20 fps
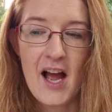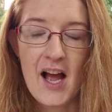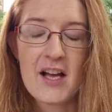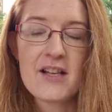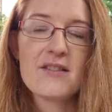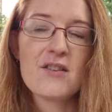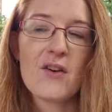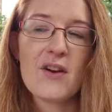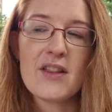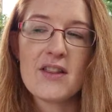
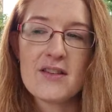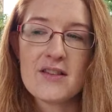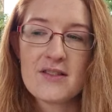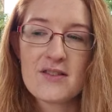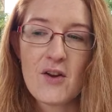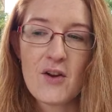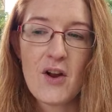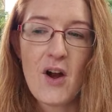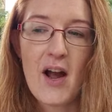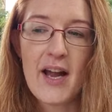
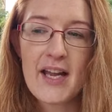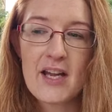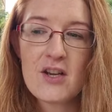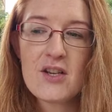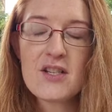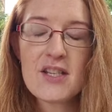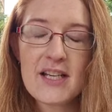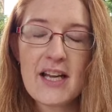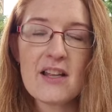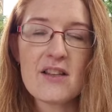so I
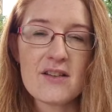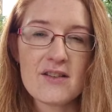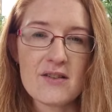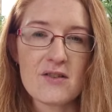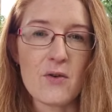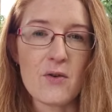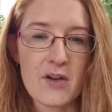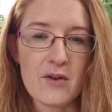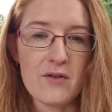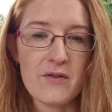usually get the
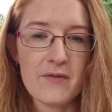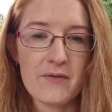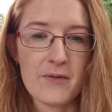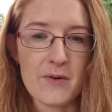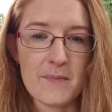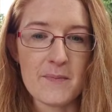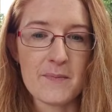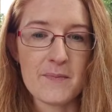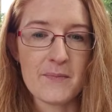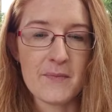soil
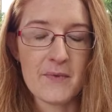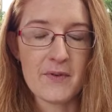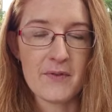from